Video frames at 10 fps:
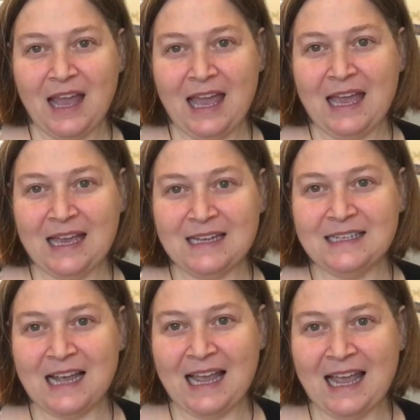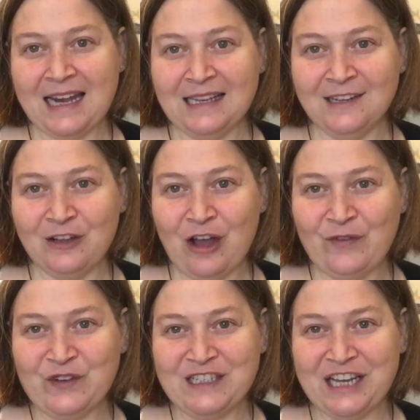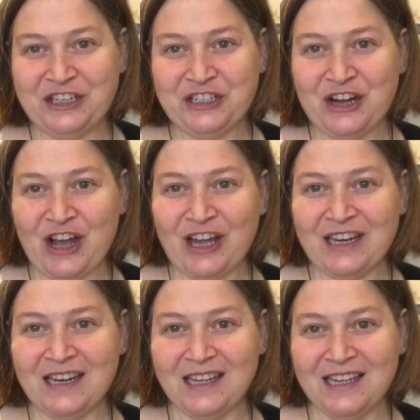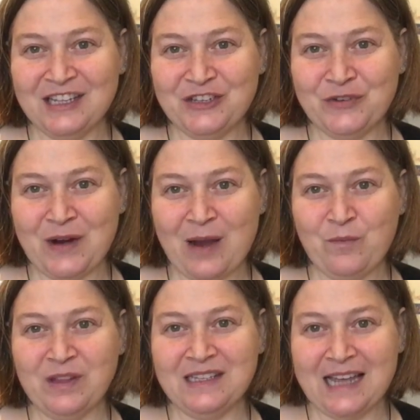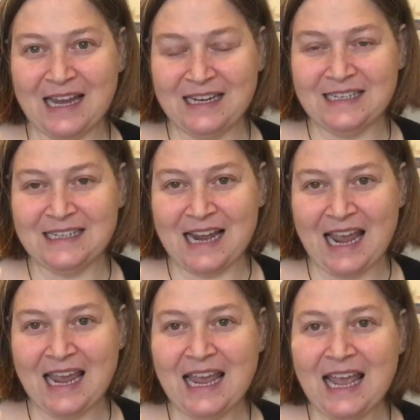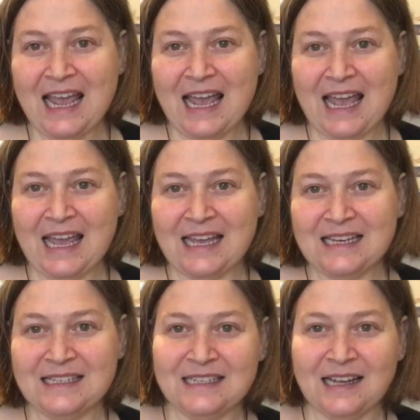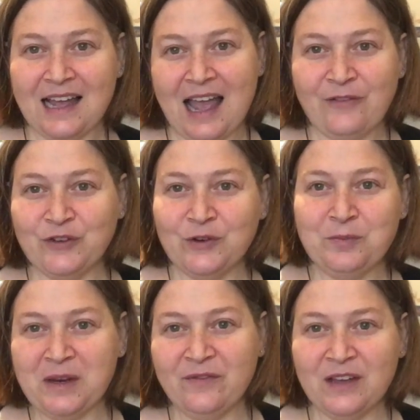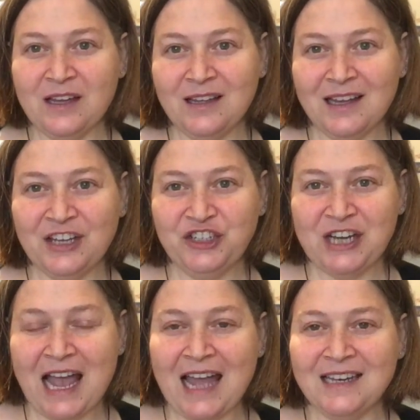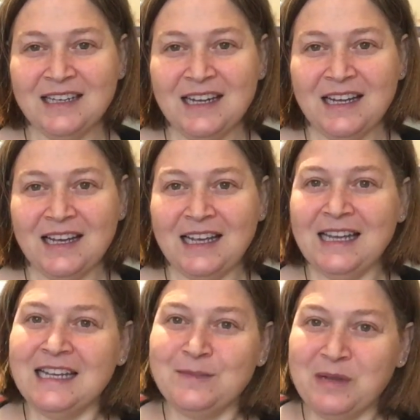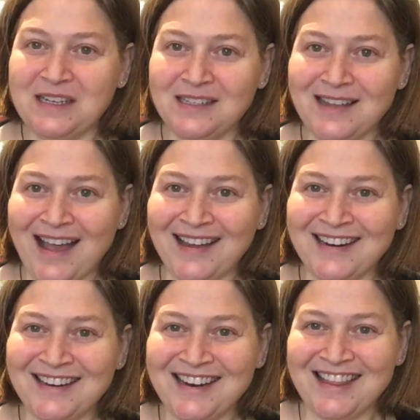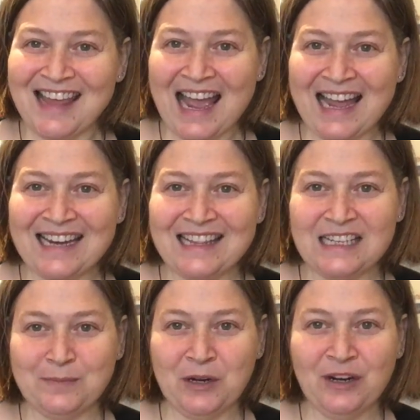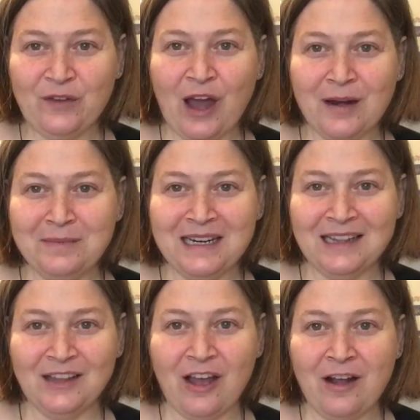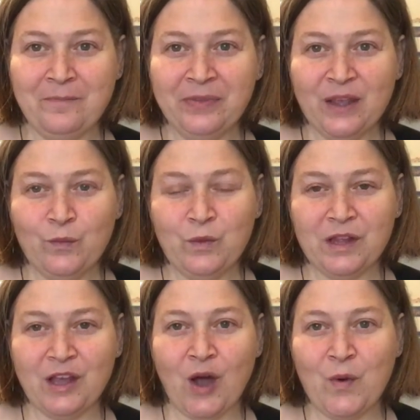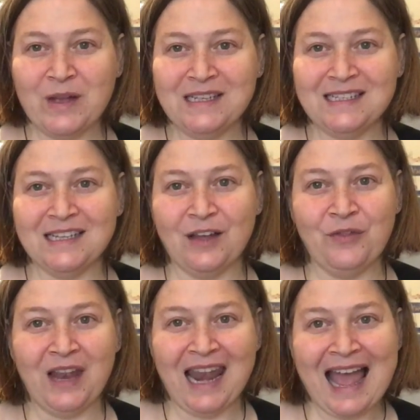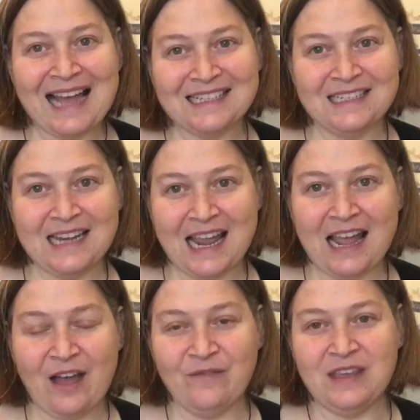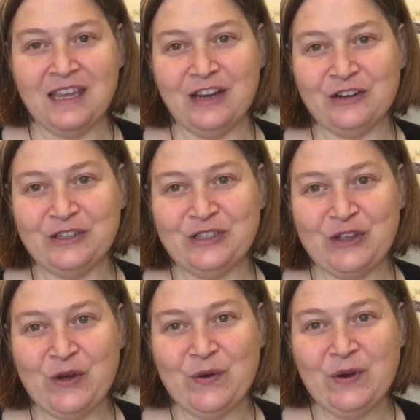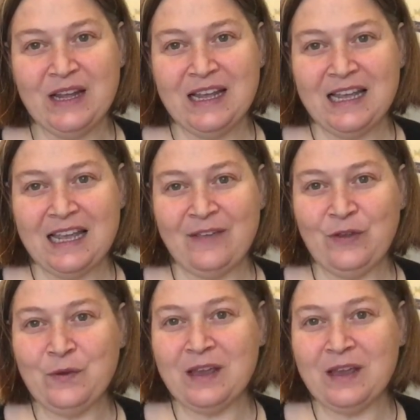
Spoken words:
And I had a little conversation on Instagram with Danny today. And after a bit of a chat, it has been decided that the Spirit of Autumn Knit Along will go until the last day of the year. So if you